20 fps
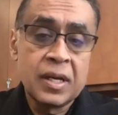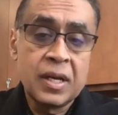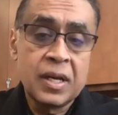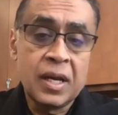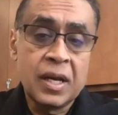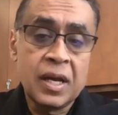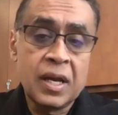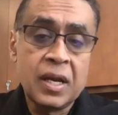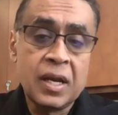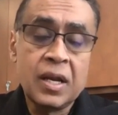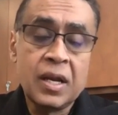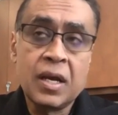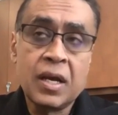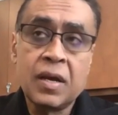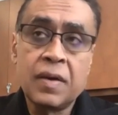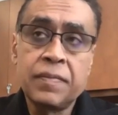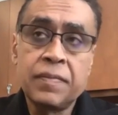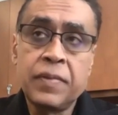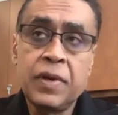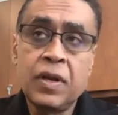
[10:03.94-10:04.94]
And
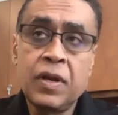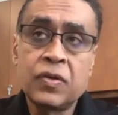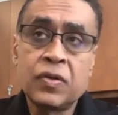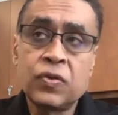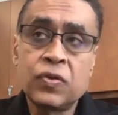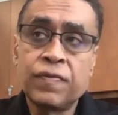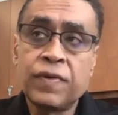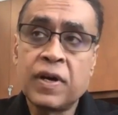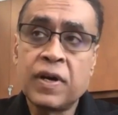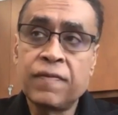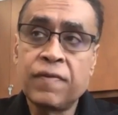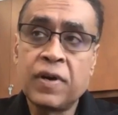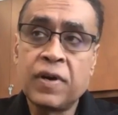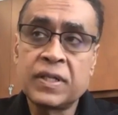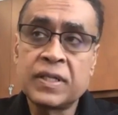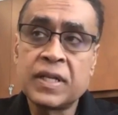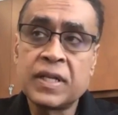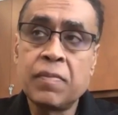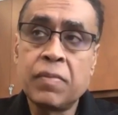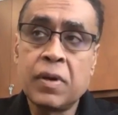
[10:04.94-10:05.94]
so far, for
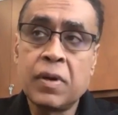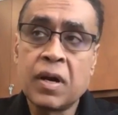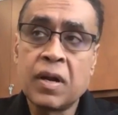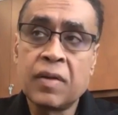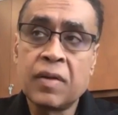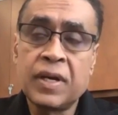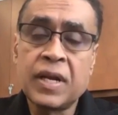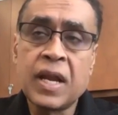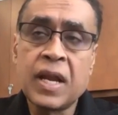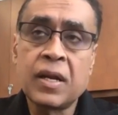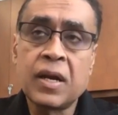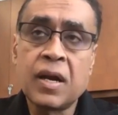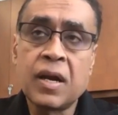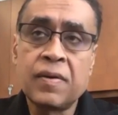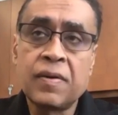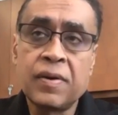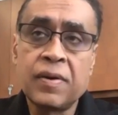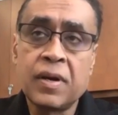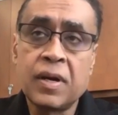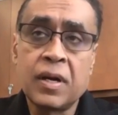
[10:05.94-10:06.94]
example, out of the 10
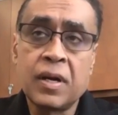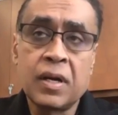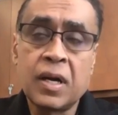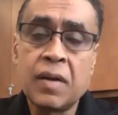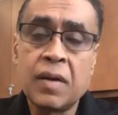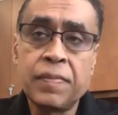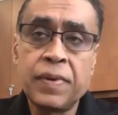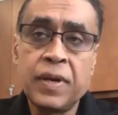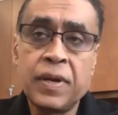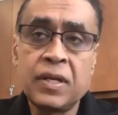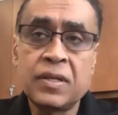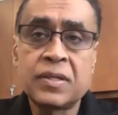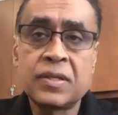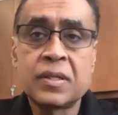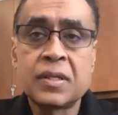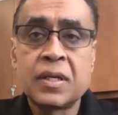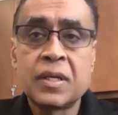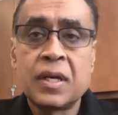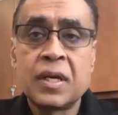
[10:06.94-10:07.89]
companies,